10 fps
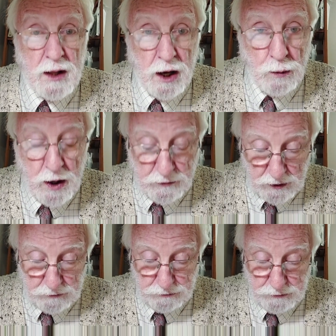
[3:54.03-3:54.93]

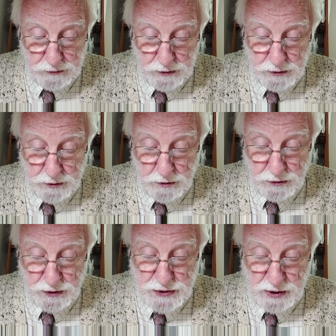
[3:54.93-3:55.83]
However,
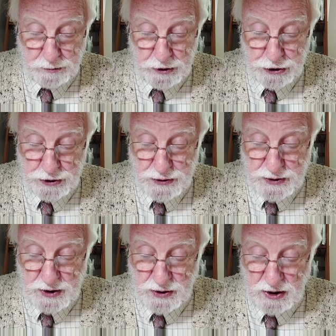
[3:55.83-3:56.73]
this
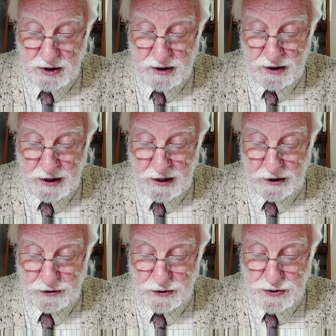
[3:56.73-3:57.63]
emergence is clearly
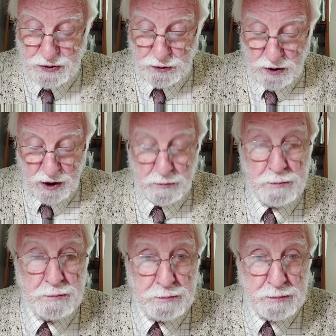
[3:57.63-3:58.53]
understood
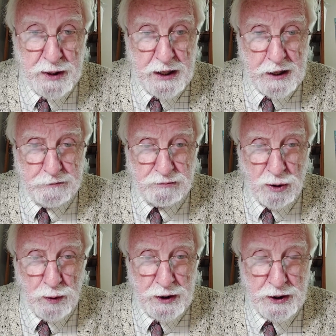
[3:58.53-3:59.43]
by
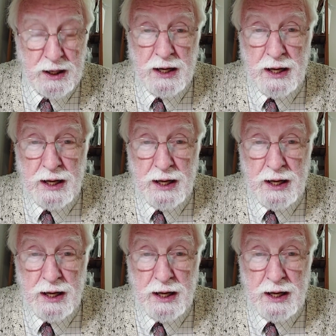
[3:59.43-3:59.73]
everyone